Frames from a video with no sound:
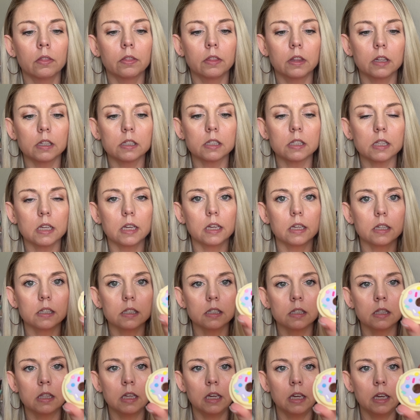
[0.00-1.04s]
this is
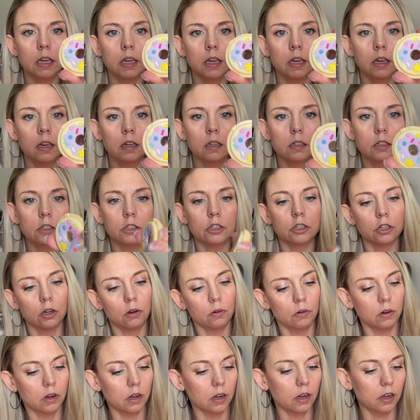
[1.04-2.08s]
the
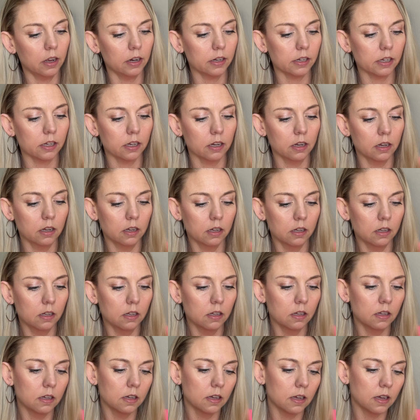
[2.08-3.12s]
donut.
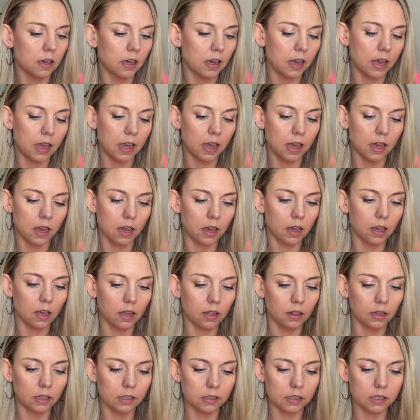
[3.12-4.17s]

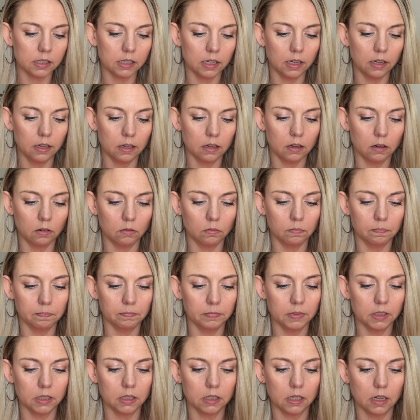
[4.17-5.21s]
And let's see. Oh,
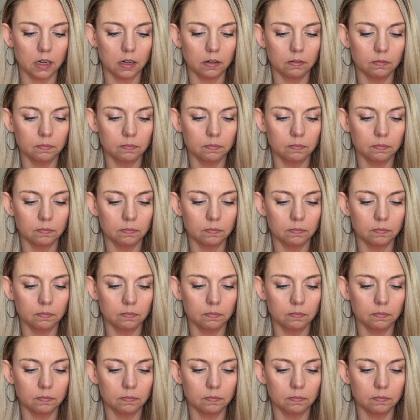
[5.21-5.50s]
this side.